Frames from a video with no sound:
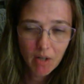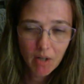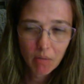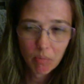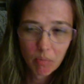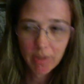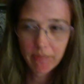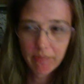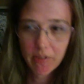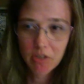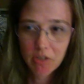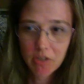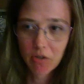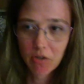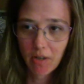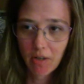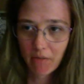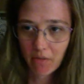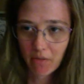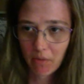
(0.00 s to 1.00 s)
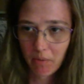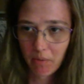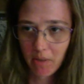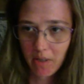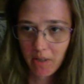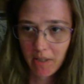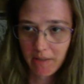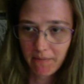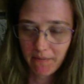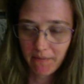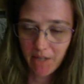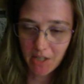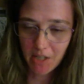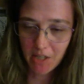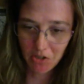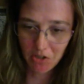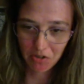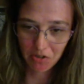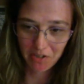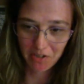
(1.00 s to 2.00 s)
believe that you ever really
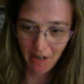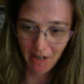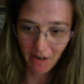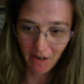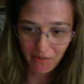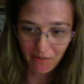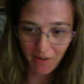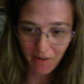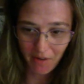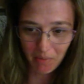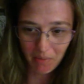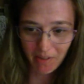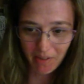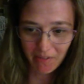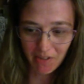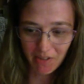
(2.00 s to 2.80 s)
fix yourself. I believe that